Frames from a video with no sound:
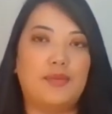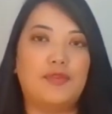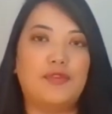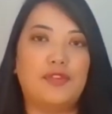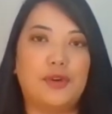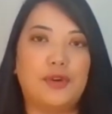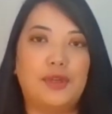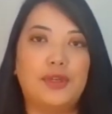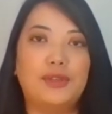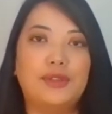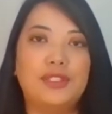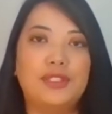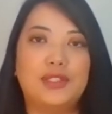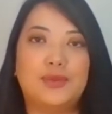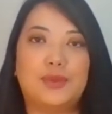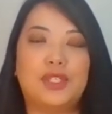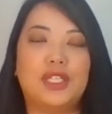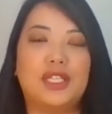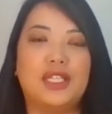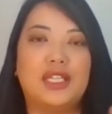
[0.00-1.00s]
photos is
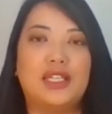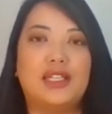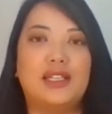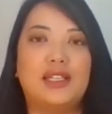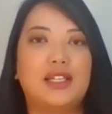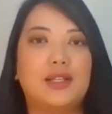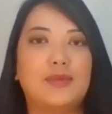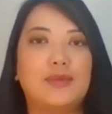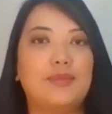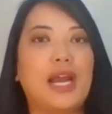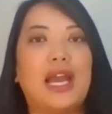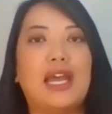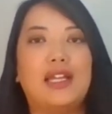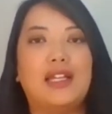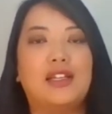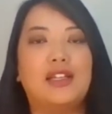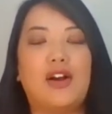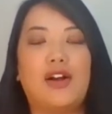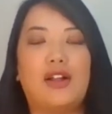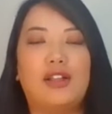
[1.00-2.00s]
we're going to compile
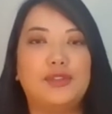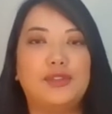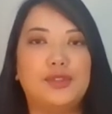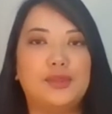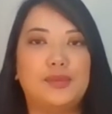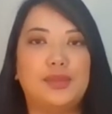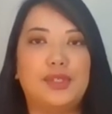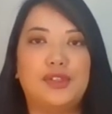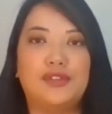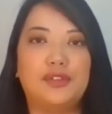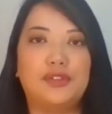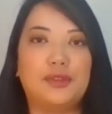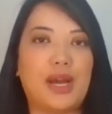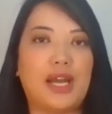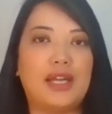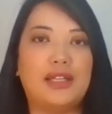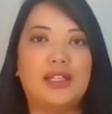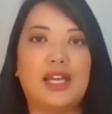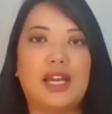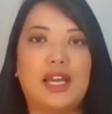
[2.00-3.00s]
it all into a beautiful
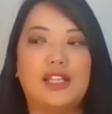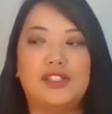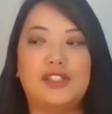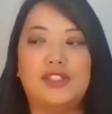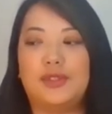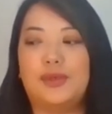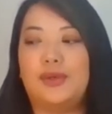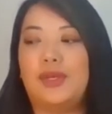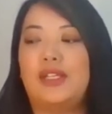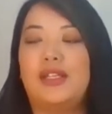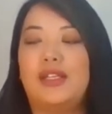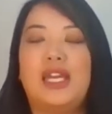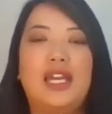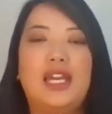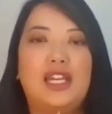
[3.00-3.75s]
montage showing